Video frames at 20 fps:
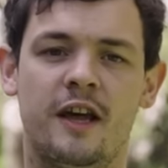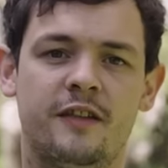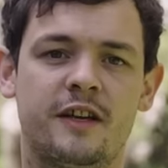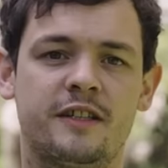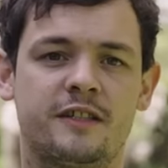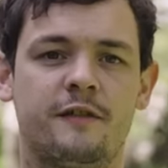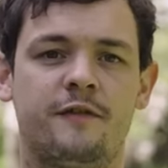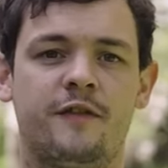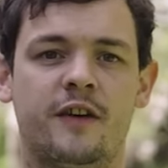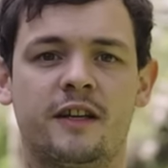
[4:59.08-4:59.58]
And
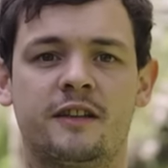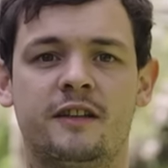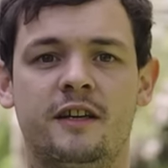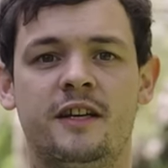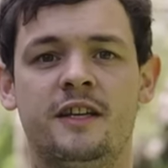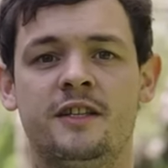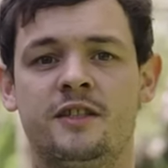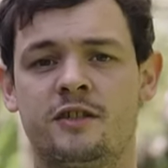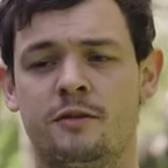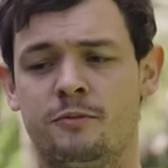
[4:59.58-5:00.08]
that's the fact
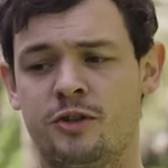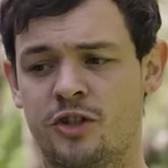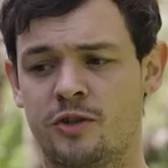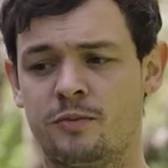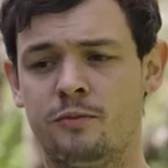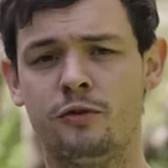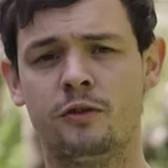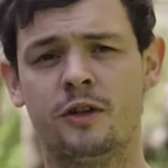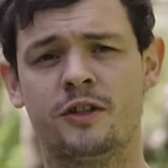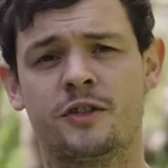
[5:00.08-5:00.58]
that it's so much
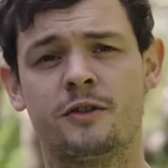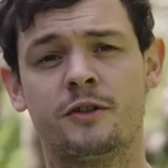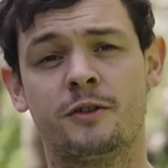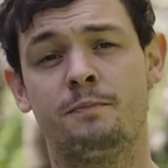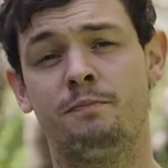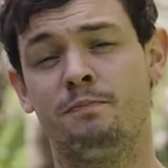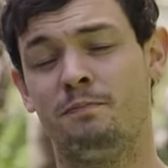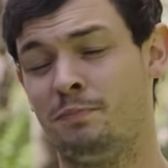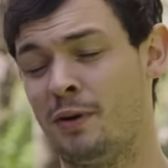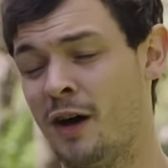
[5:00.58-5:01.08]
smaller, so it's
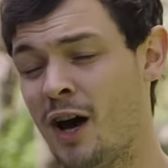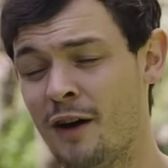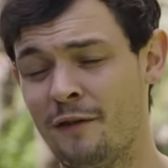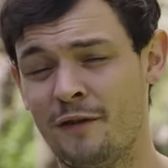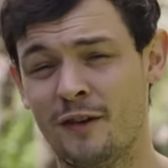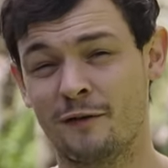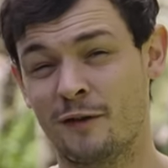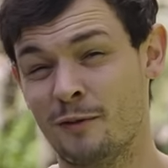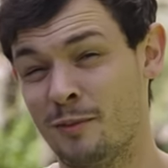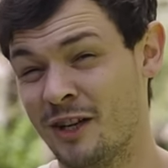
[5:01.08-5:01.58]

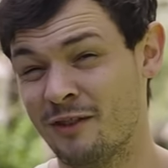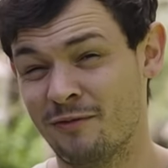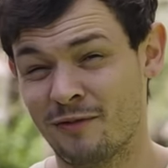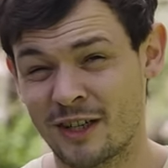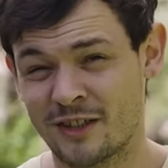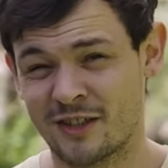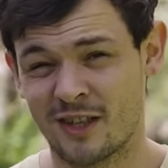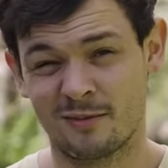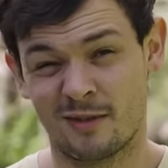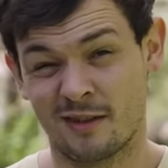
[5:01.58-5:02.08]
perfect for being
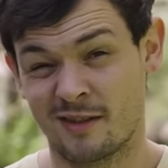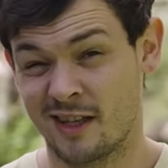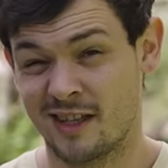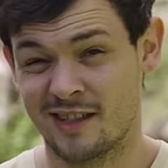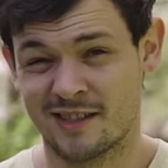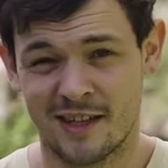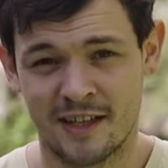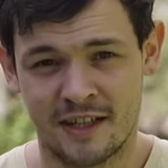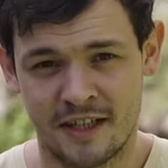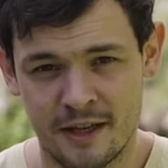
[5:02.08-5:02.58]
rigged up to things
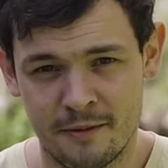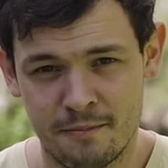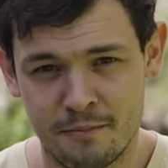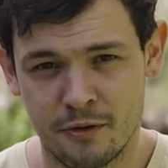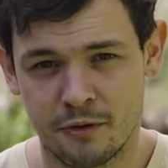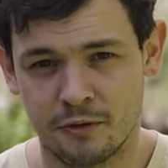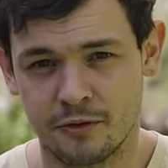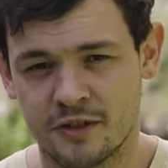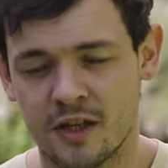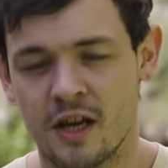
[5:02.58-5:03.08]
things like
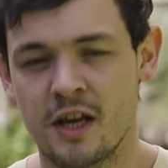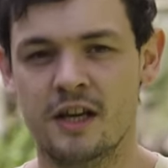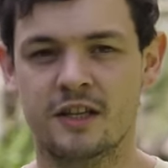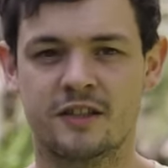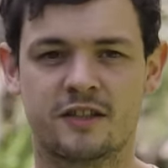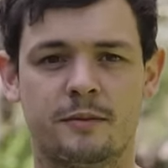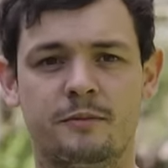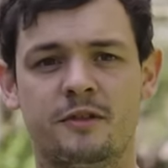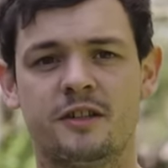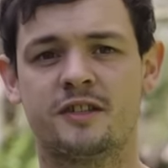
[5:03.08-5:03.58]
gimbals,
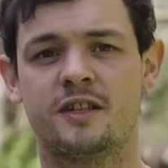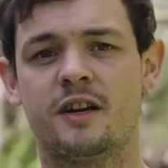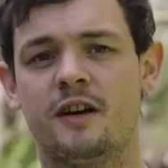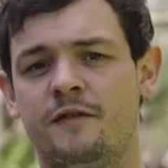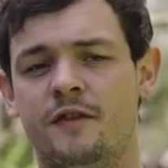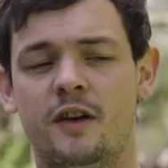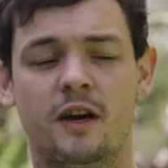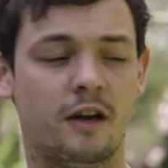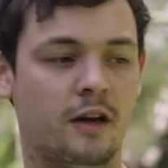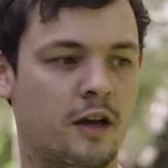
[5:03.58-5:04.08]
some of the
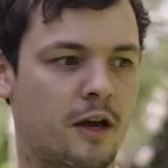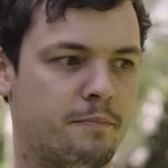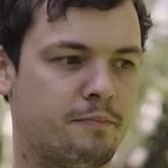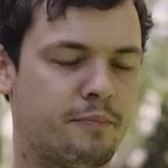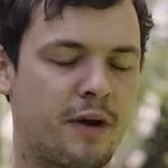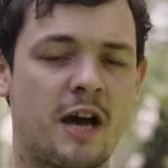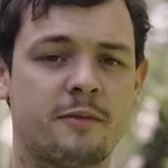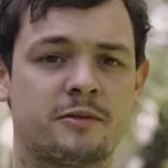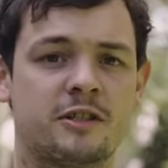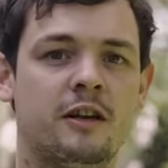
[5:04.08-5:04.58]
stuff that
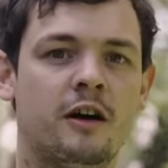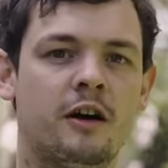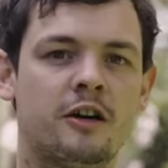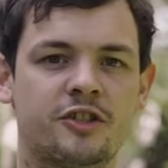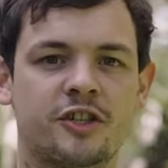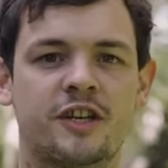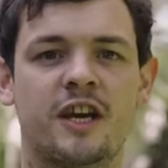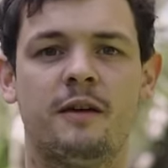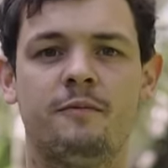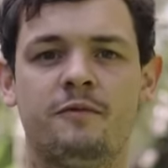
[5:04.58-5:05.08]
perhaps
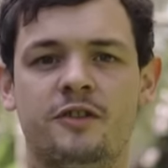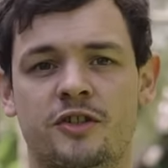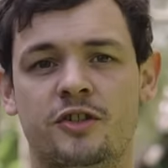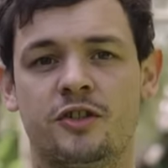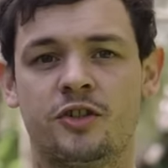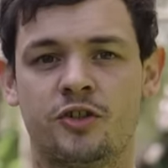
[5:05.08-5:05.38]
larger cameras